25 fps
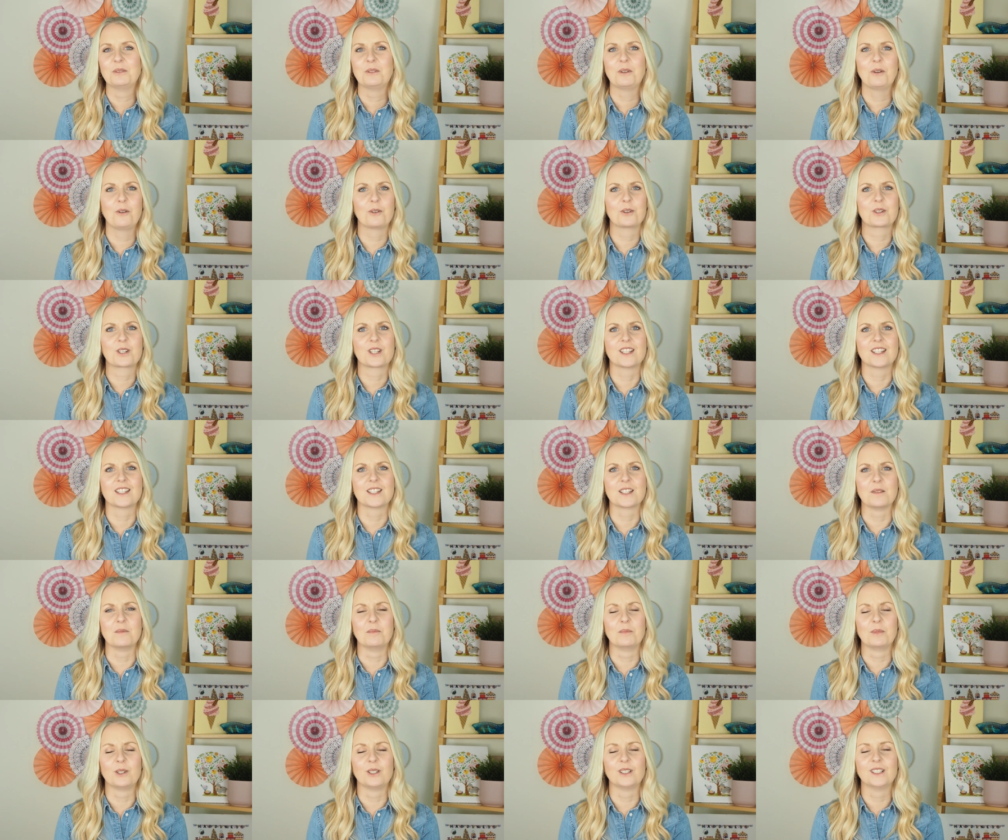or to the
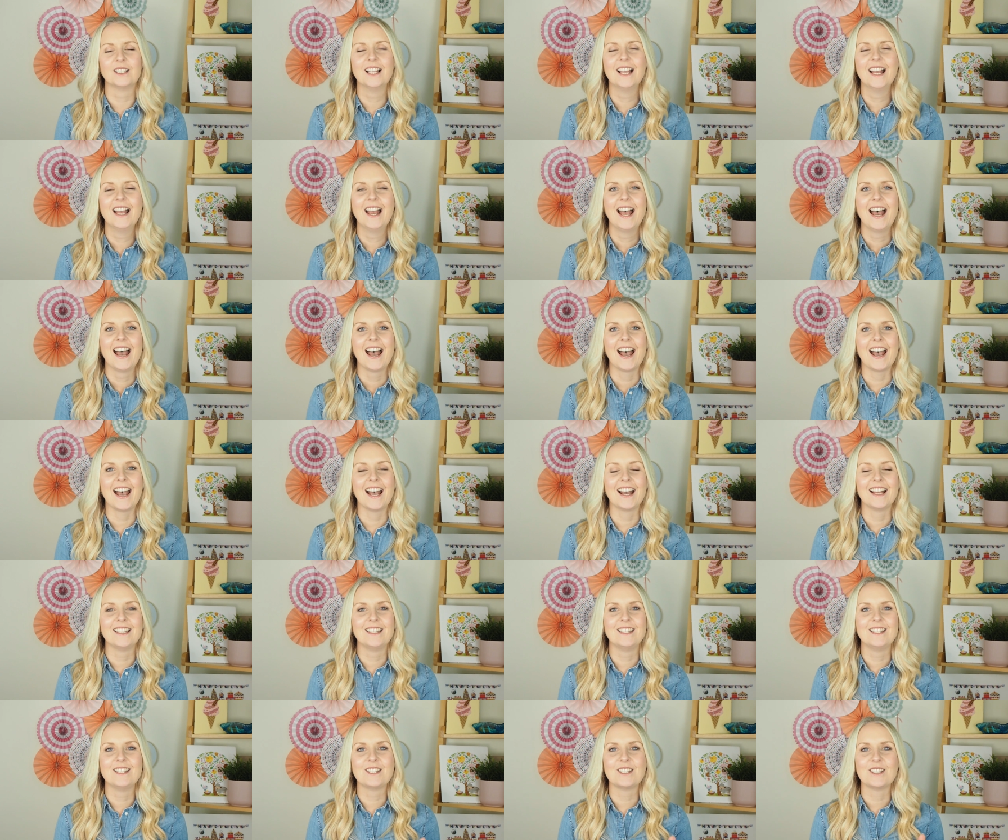symbol,
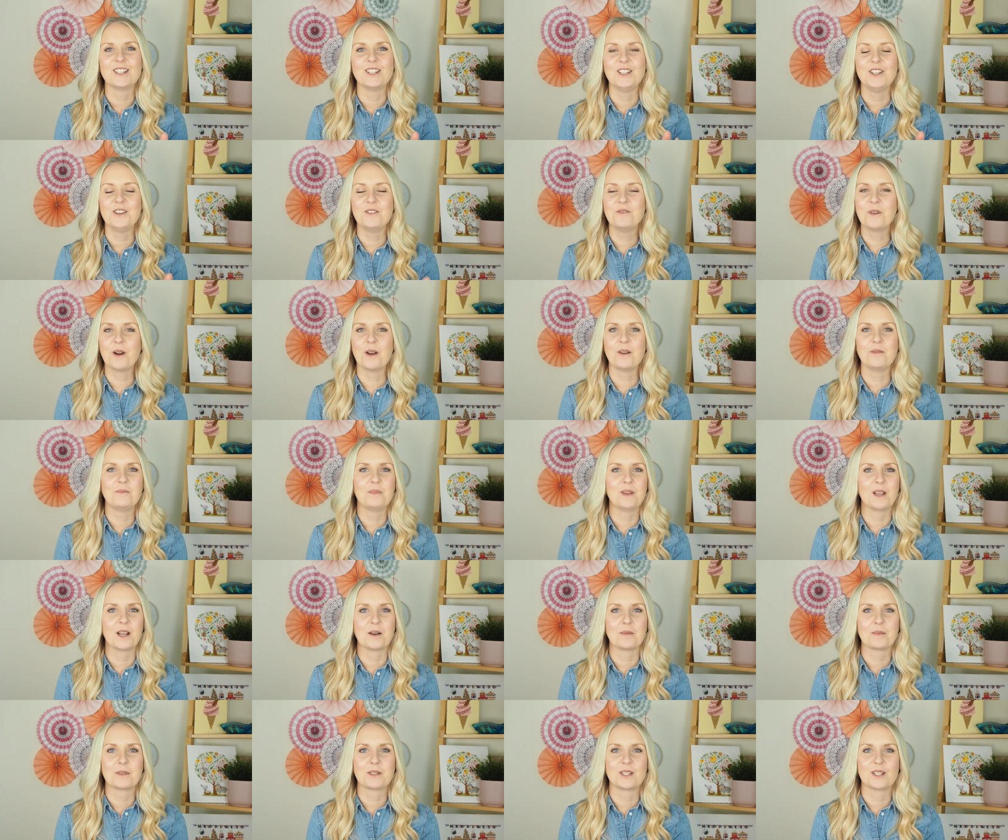and you won't be
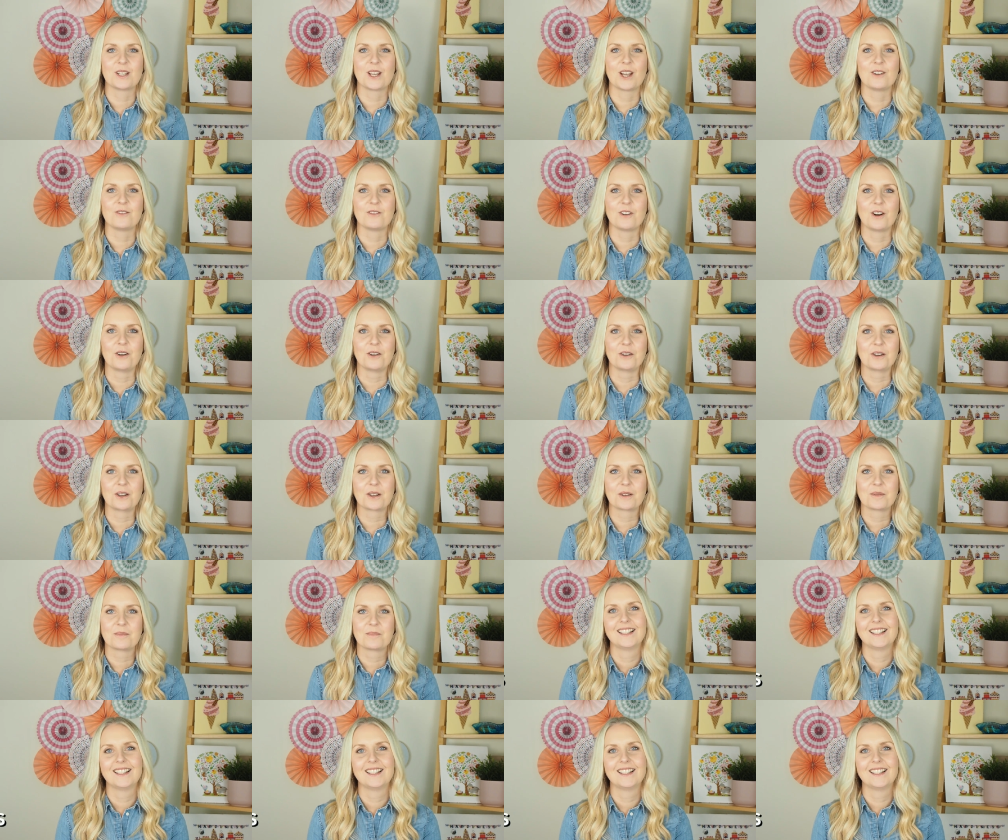able to go wrong.